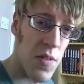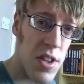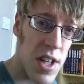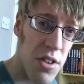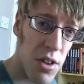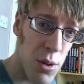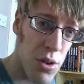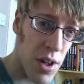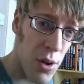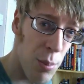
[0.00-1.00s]
of the Tesco
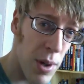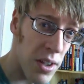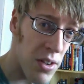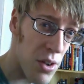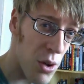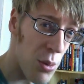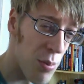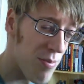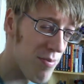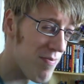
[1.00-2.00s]
sale being so
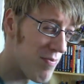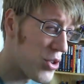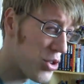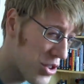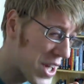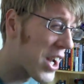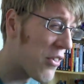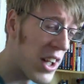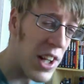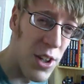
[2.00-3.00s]

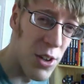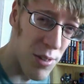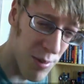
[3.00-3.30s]
staggeringly